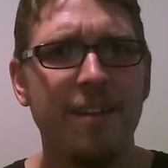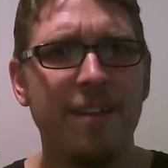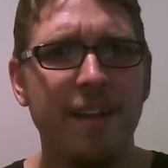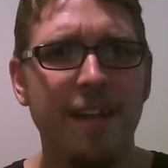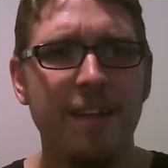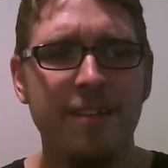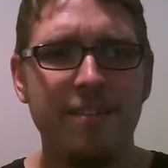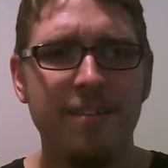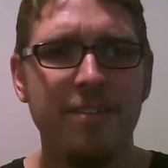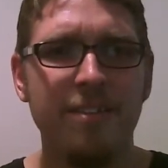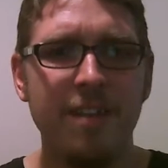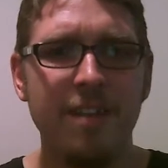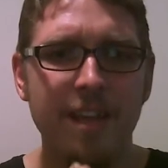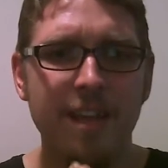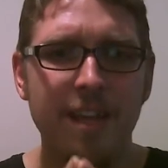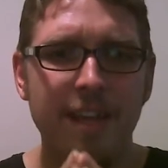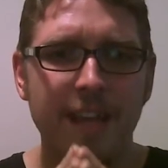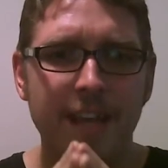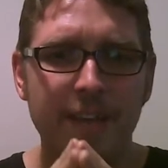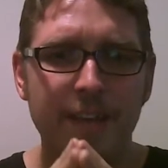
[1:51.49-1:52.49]

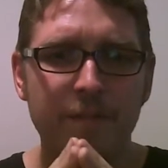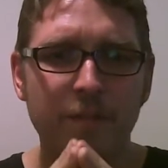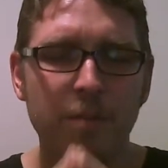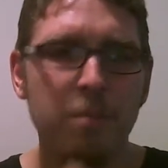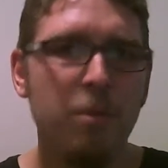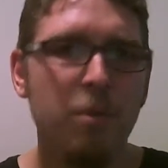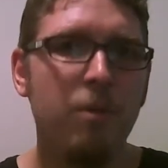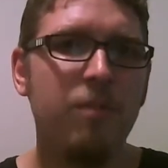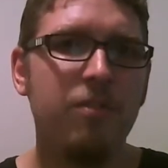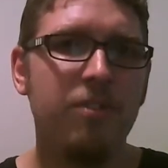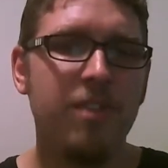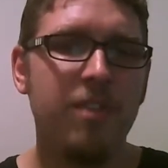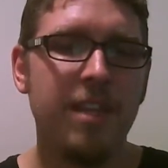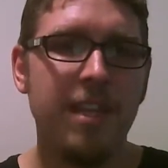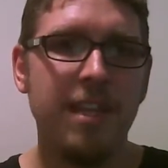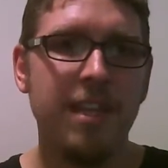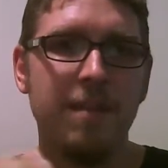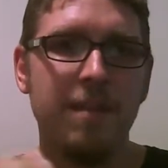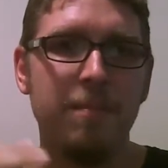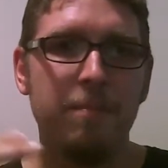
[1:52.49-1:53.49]
It removes
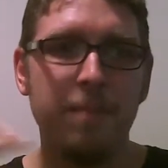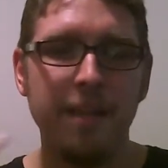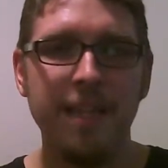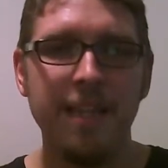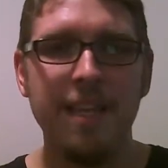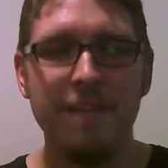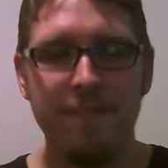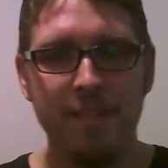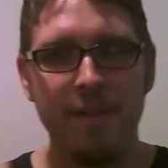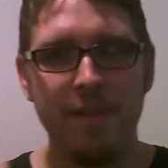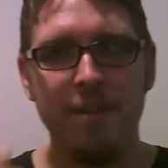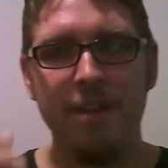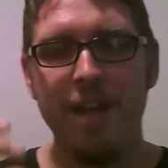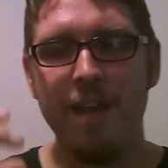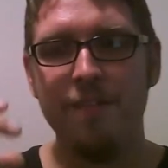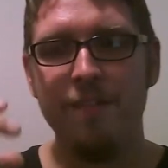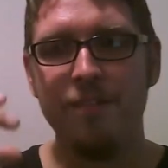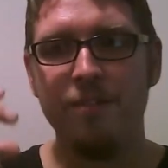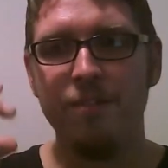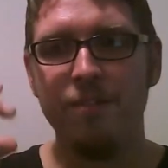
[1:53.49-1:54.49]
the belief that you
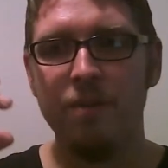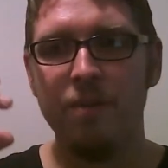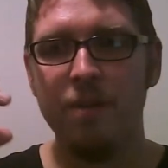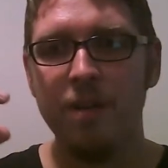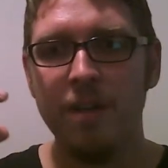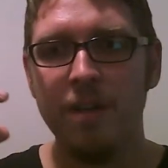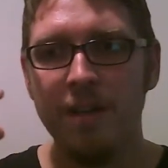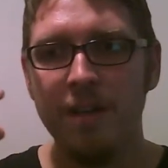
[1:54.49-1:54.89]
have to